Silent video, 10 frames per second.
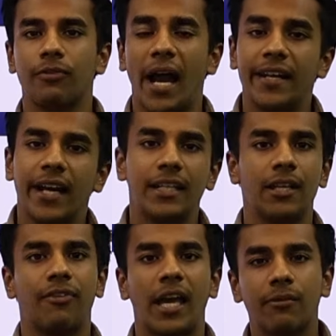
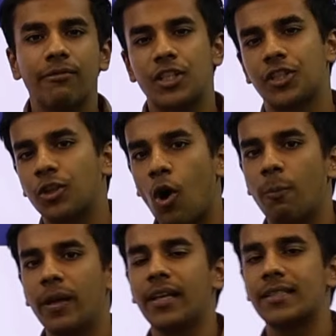identifying which
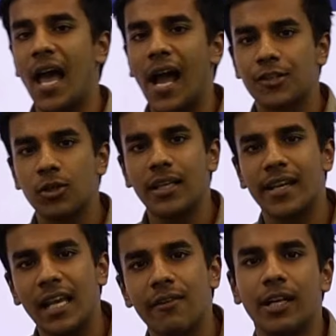topic is actually
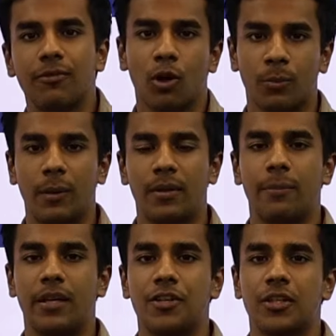relevant for my
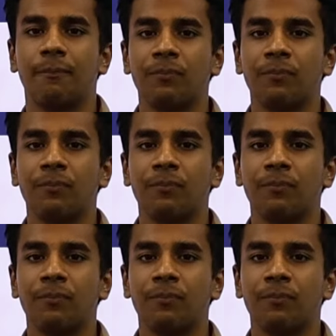preparation